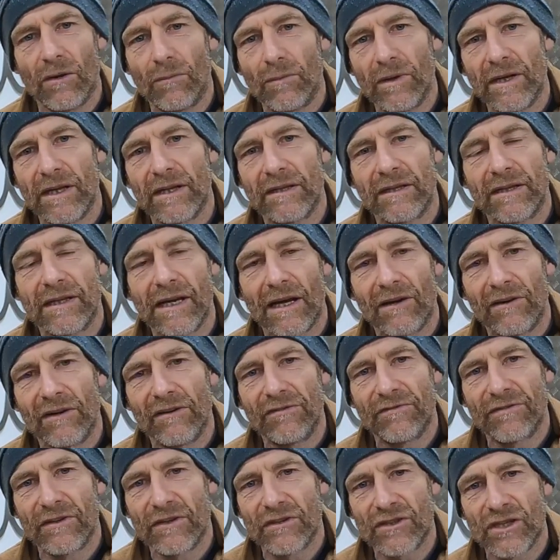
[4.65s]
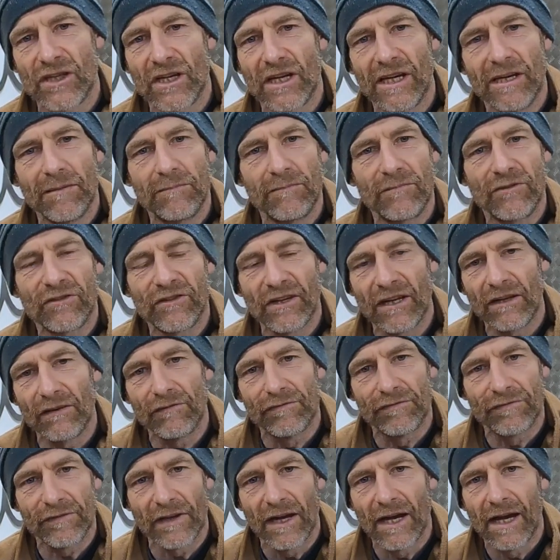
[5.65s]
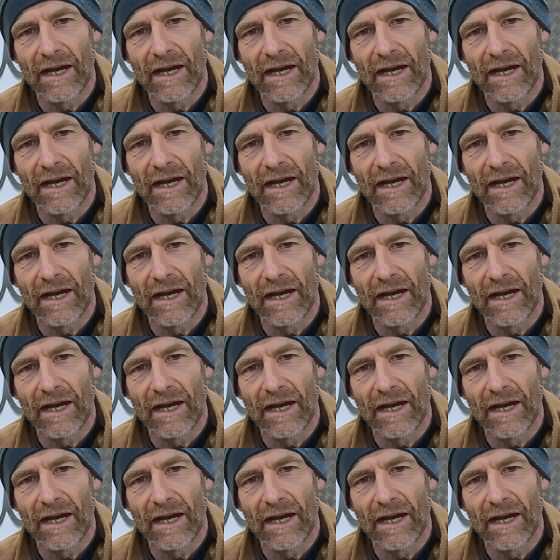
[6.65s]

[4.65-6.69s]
with Gary Fisher himself.